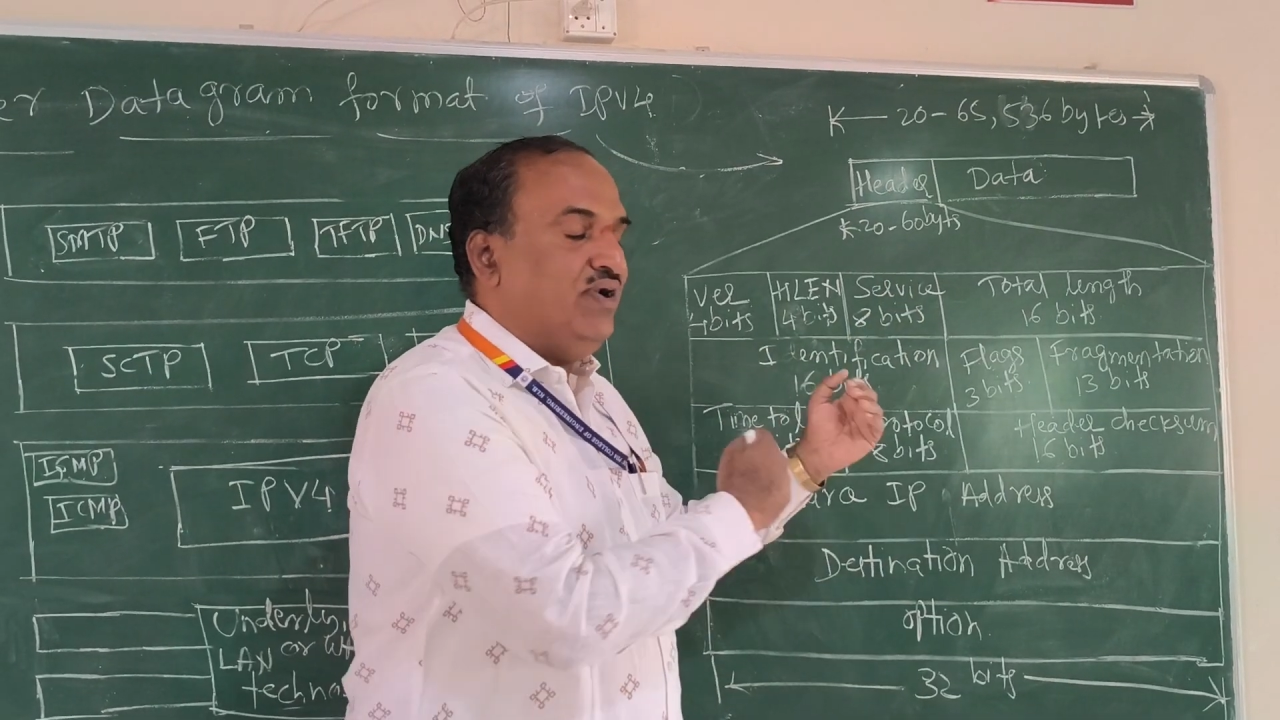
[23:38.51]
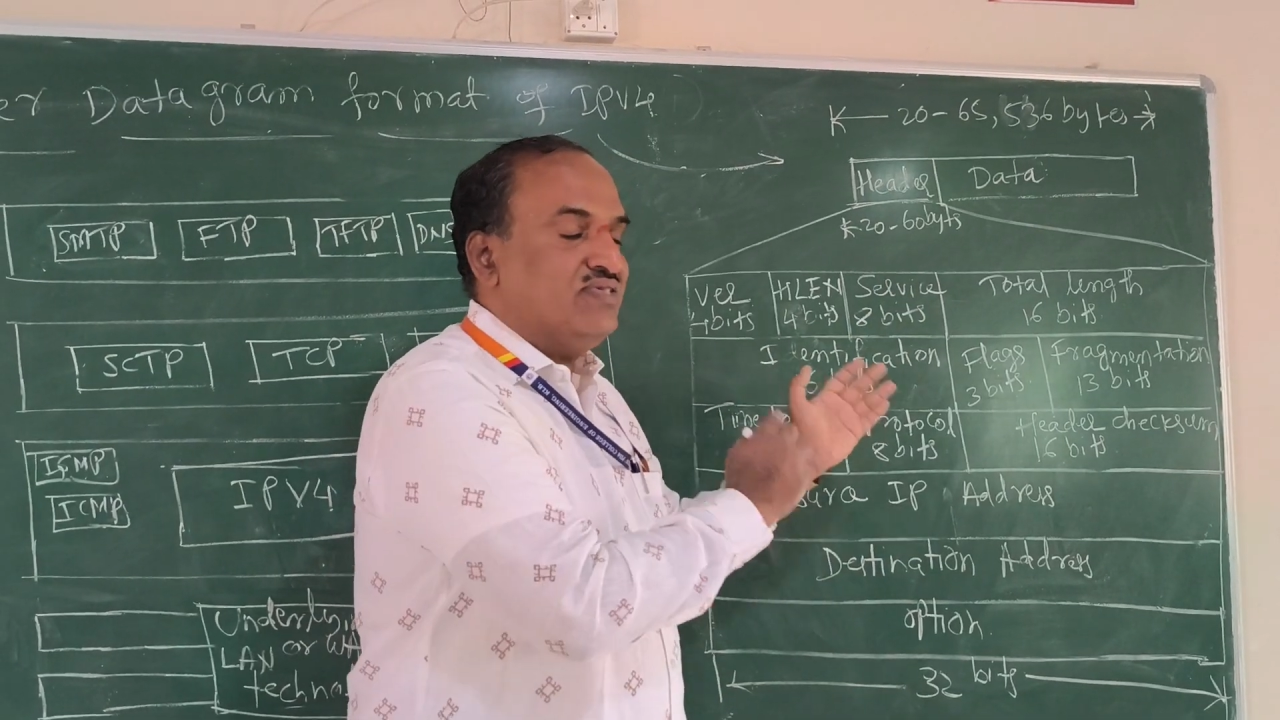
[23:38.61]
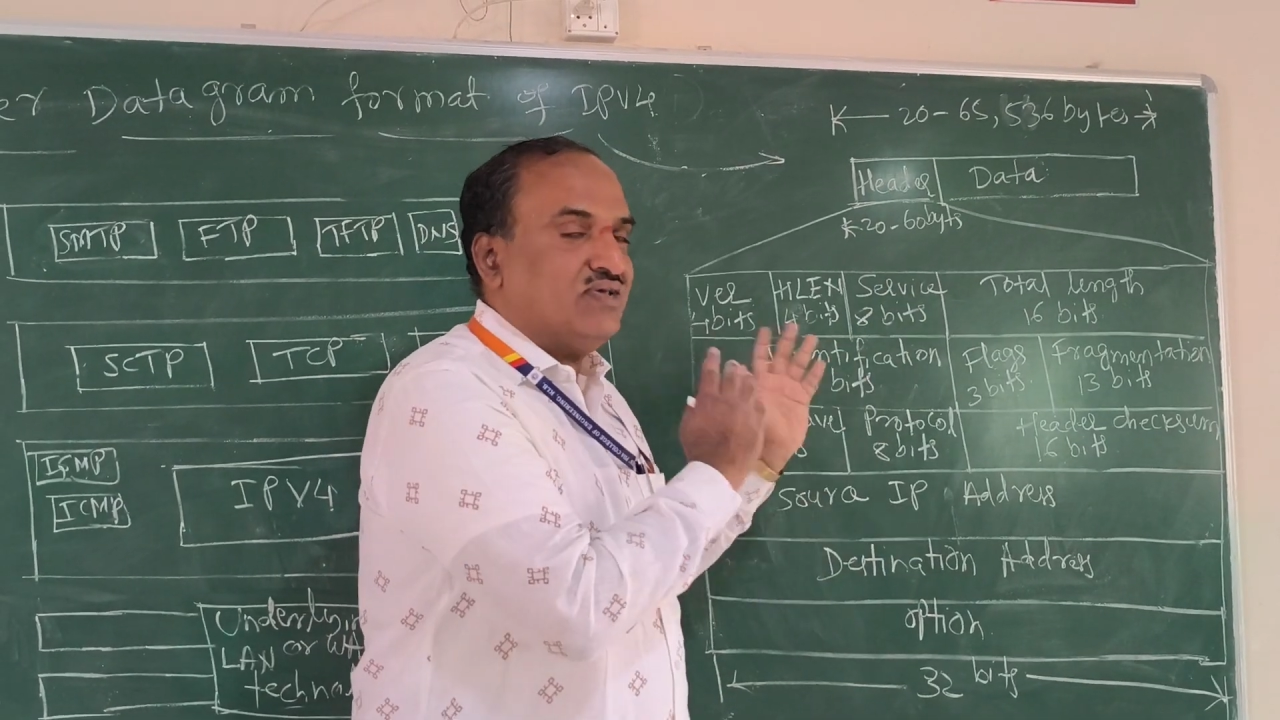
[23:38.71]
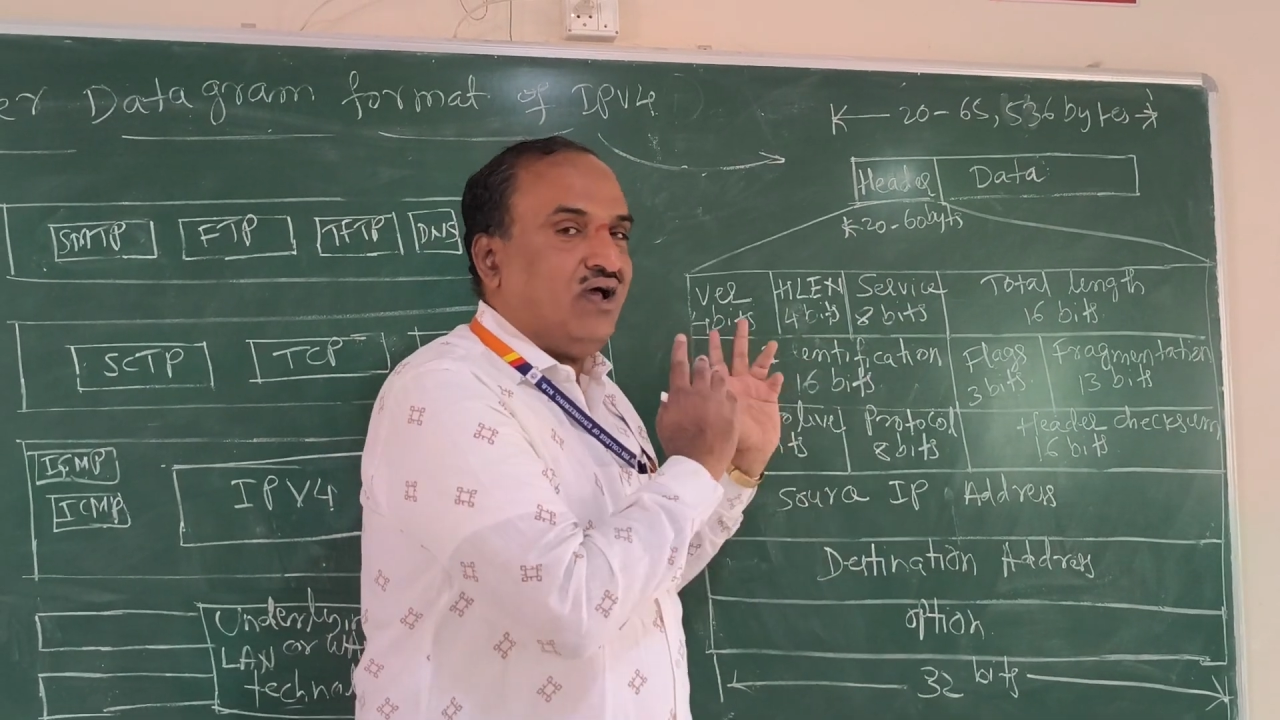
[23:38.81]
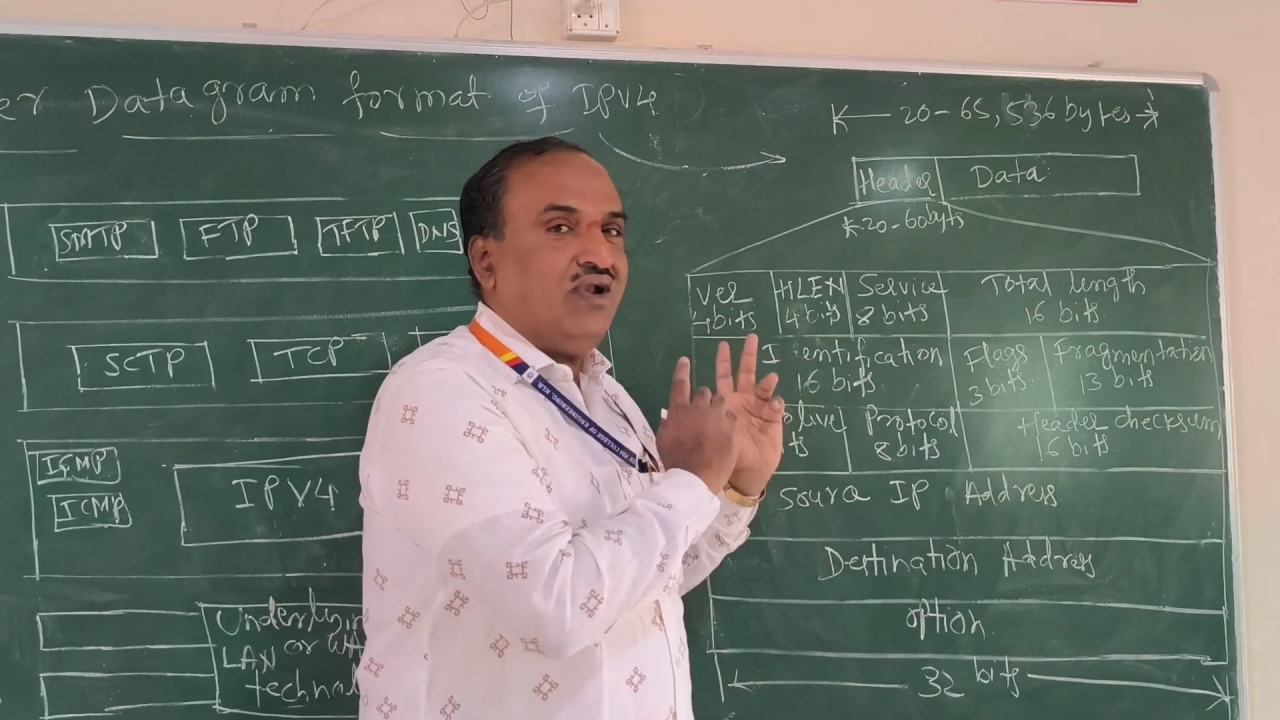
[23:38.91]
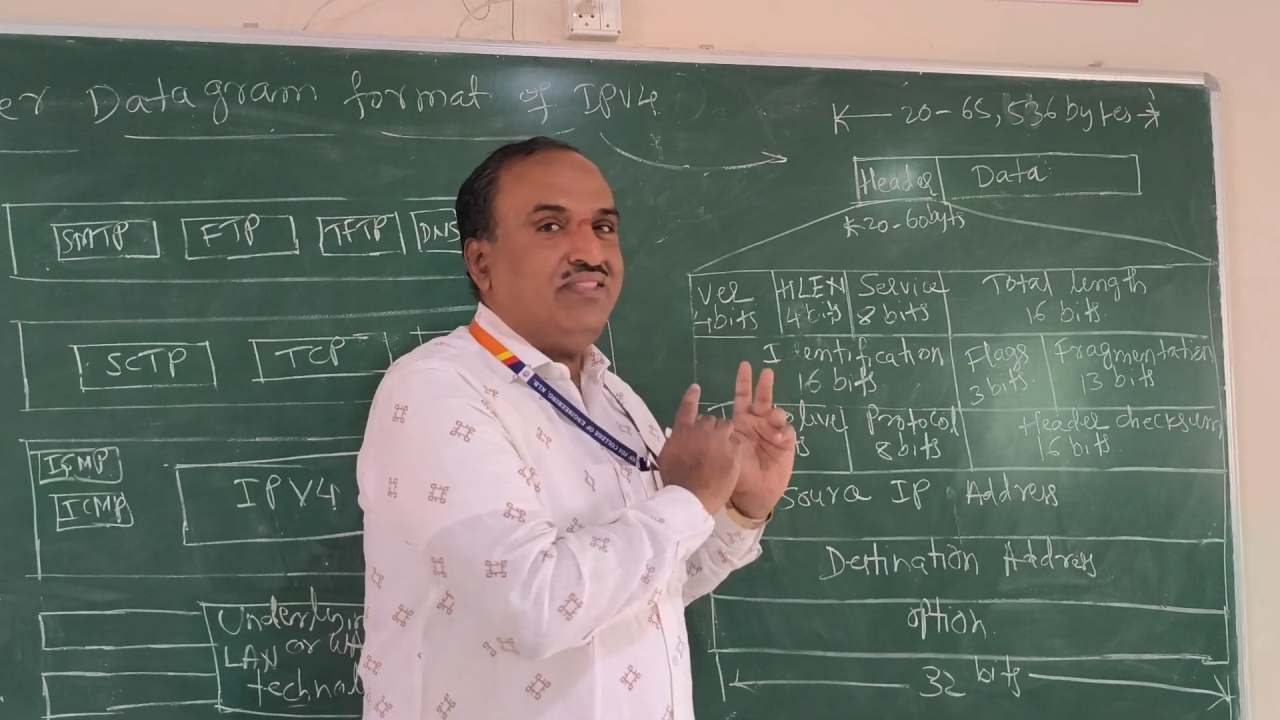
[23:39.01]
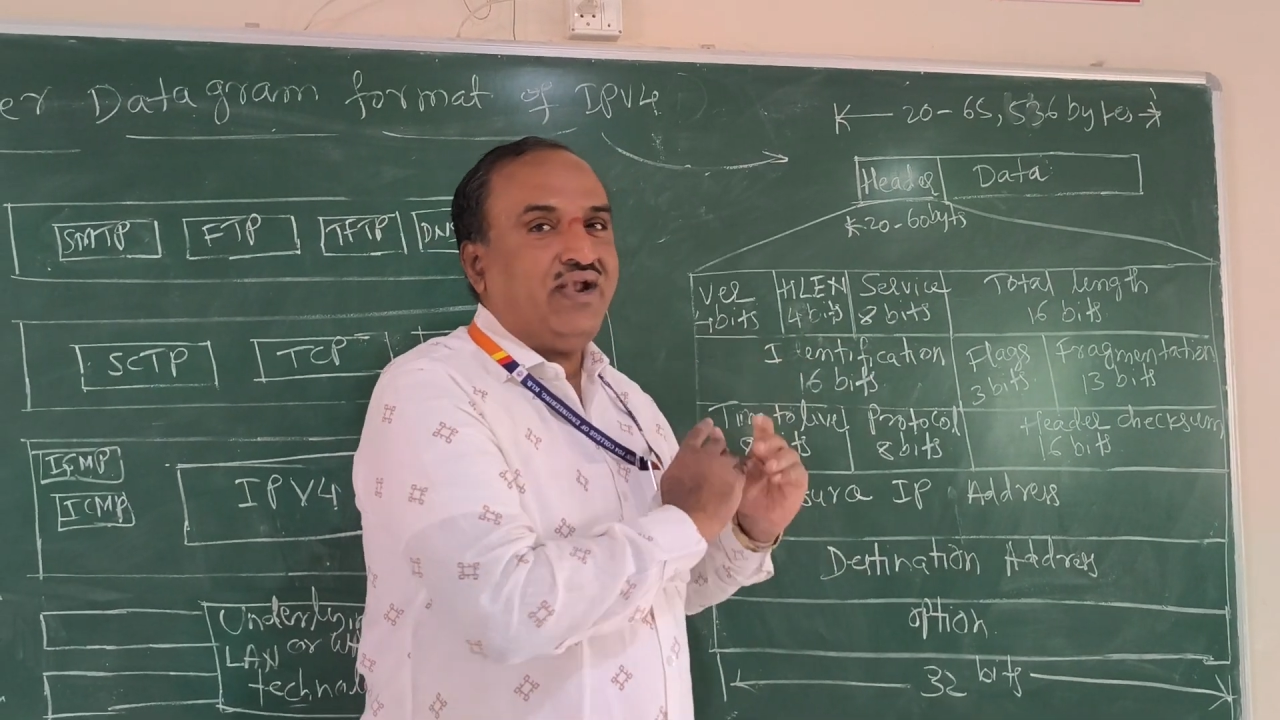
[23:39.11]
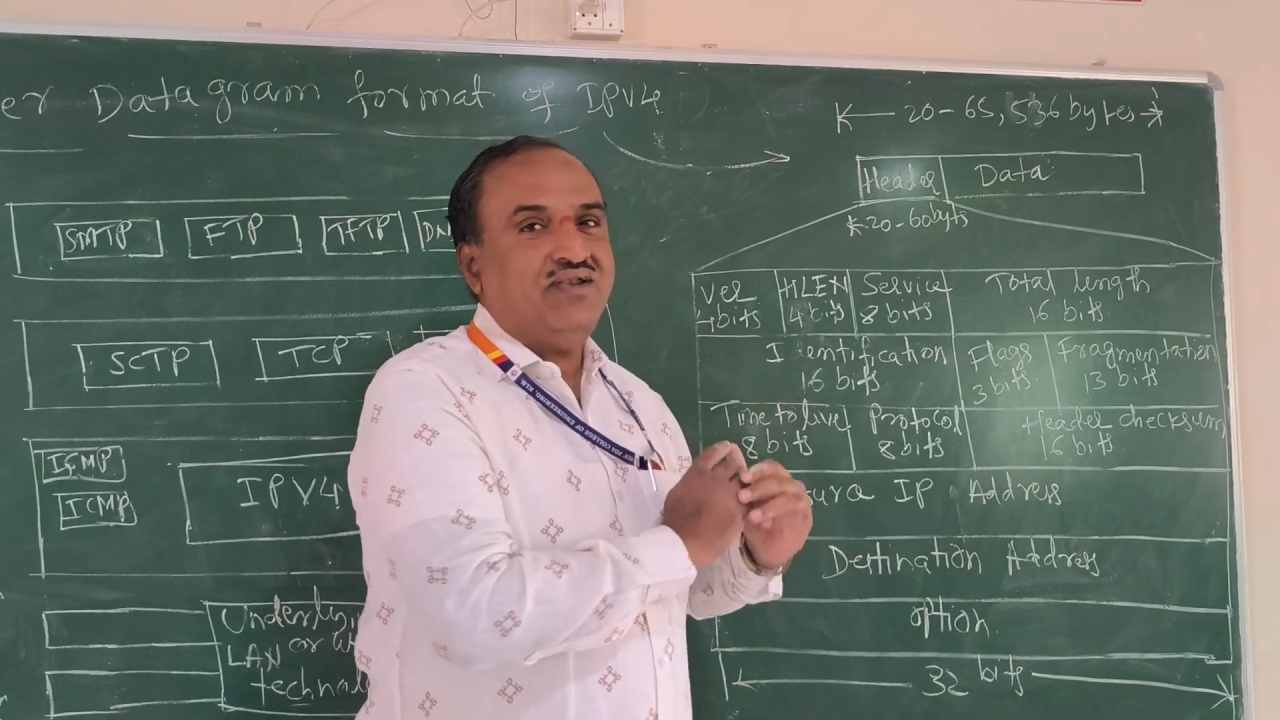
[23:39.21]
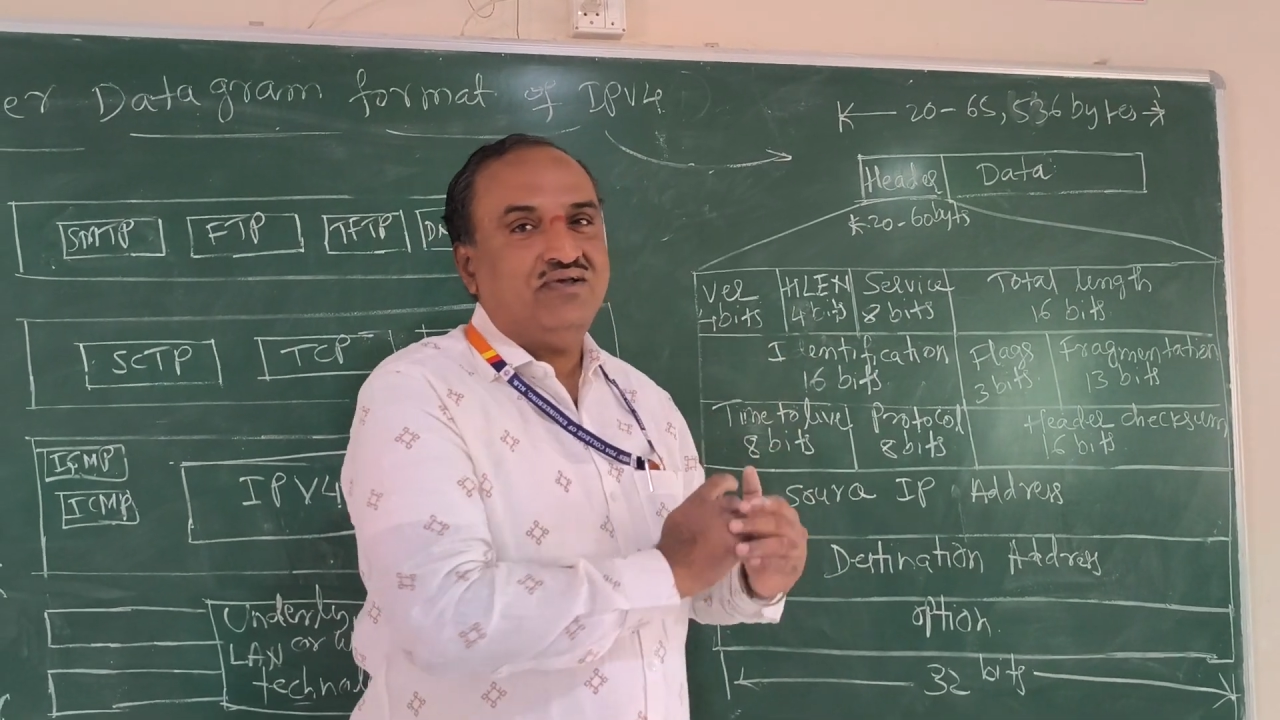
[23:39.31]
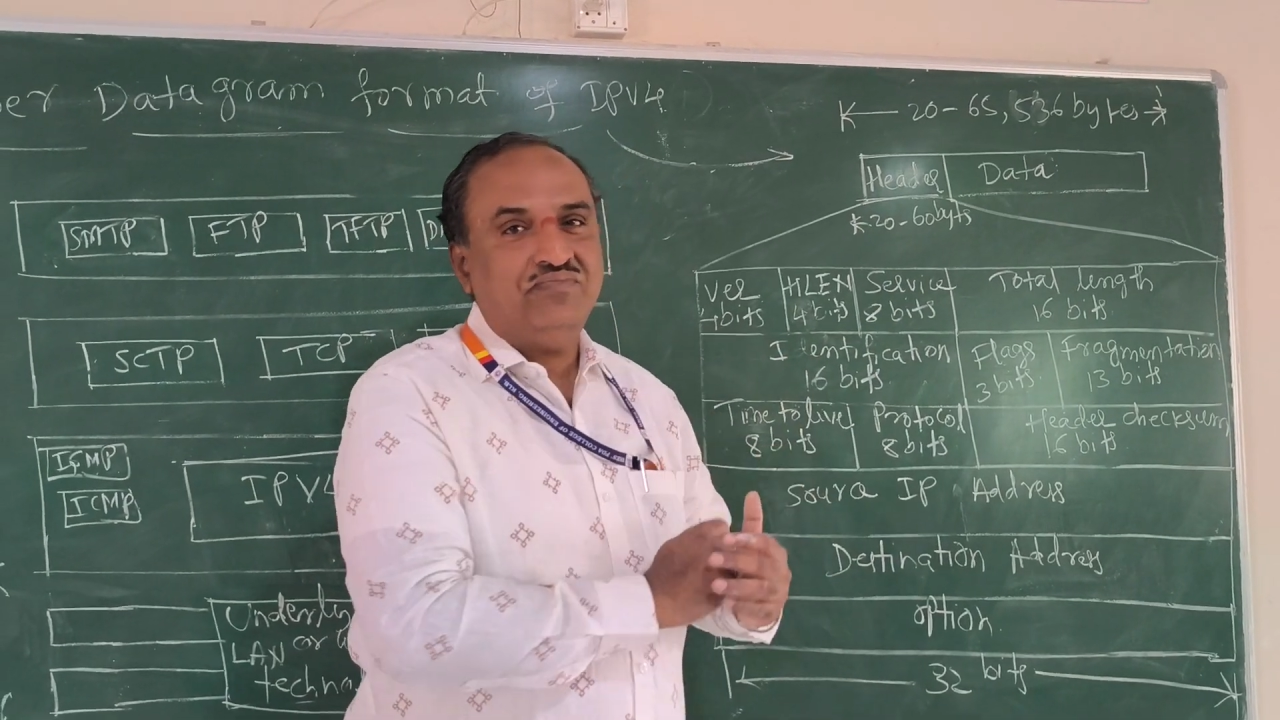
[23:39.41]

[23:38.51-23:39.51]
discard that.